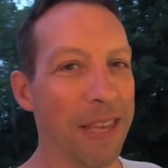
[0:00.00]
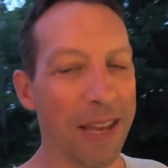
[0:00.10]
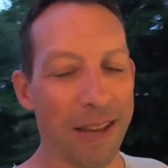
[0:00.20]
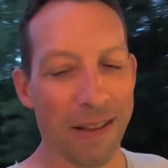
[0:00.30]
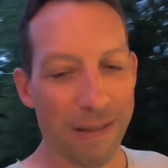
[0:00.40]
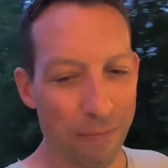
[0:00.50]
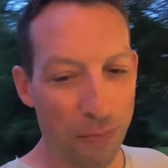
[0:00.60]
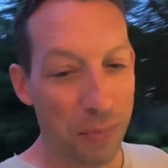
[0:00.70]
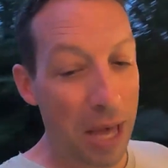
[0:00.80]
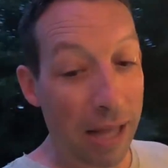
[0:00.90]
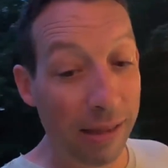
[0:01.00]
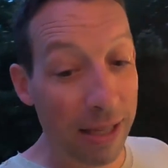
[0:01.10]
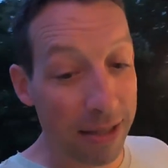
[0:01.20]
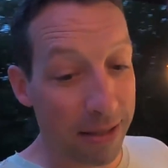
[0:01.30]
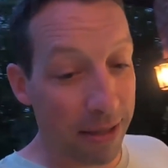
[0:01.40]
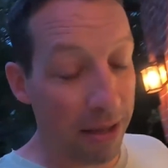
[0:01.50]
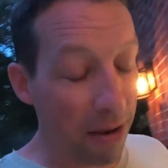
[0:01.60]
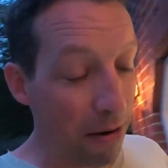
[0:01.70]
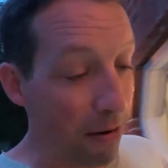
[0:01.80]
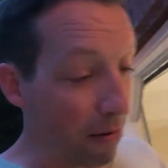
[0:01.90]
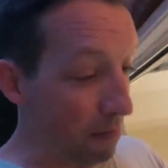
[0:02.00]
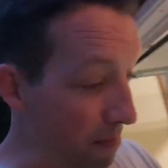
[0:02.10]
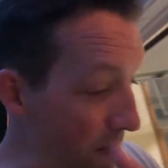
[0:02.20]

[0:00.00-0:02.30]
yeah, at least they're,